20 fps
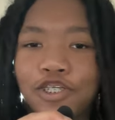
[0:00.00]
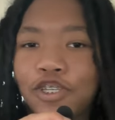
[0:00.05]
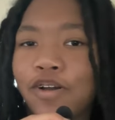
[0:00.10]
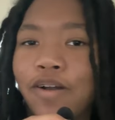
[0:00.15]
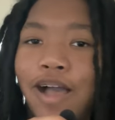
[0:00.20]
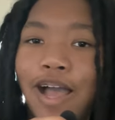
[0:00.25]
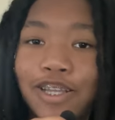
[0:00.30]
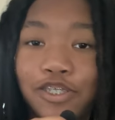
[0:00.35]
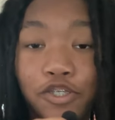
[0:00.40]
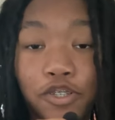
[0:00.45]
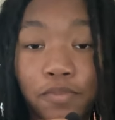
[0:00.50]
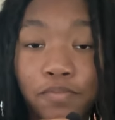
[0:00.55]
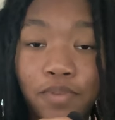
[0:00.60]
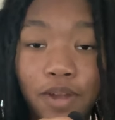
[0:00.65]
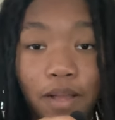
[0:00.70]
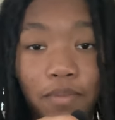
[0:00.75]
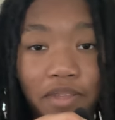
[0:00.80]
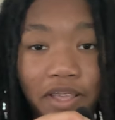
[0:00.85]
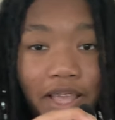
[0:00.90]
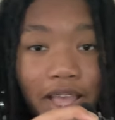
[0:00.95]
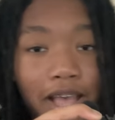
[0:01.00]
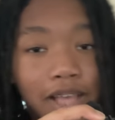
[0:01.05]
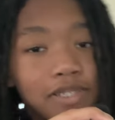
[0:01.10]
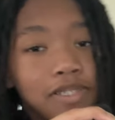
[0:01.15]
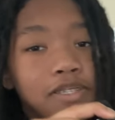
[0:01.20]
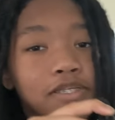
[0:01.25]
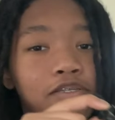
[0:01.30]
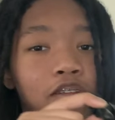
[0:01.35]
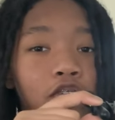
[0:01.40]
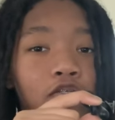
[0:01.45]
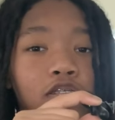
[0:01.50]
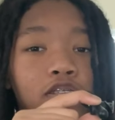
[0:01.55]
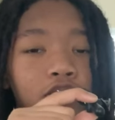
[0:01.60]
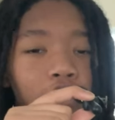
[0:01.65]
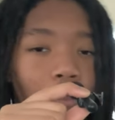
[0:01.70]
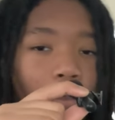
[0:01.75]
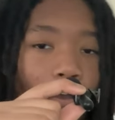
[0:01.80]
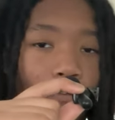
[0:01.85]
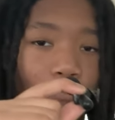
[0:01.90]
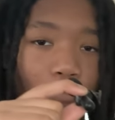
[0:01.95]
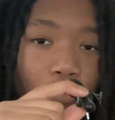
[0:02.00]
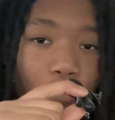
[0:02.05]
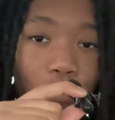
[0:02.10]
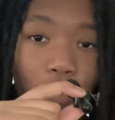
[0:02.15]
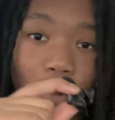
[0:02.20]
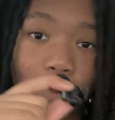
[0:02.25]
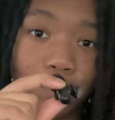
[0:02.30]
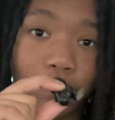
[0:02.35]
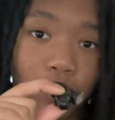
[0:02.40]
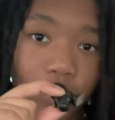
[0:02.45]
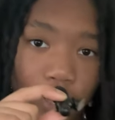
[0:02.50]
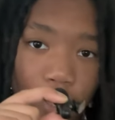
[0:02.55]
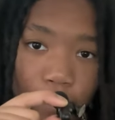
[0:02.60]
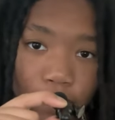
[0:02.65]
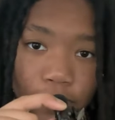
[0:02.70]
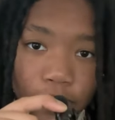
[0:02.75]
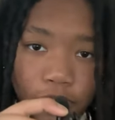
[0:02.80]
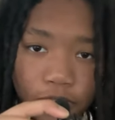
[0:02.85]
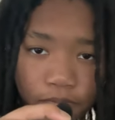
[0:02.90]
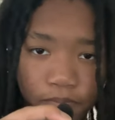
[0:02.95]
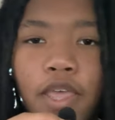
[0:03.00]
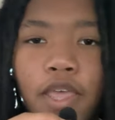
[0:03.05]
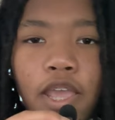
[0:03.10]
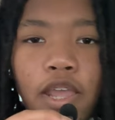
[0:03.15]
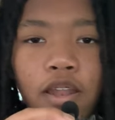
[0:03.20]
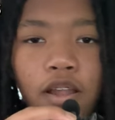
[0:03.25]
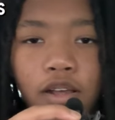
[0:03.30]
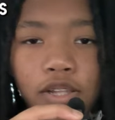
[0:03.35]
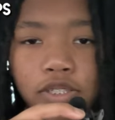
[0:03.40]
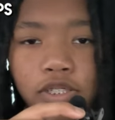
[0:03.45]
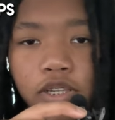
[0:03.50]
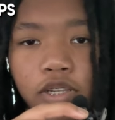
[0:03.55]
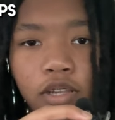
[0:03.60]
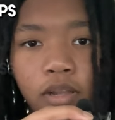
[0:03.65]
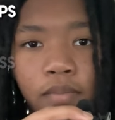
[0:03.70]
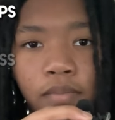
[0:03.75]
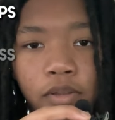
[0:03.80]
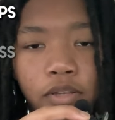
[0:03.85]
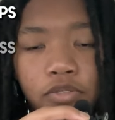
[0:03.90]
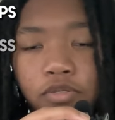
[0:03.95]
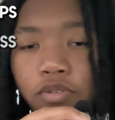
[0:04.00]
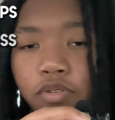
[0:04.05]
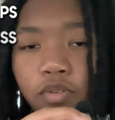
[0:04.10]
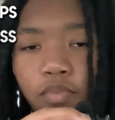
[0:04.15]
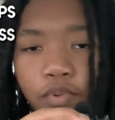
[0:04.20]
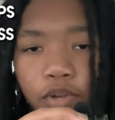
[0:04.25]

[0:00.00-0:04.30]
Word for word: So as you can probably guess, I start this day off with weighted pull-ups, then onto dumbbell shoulder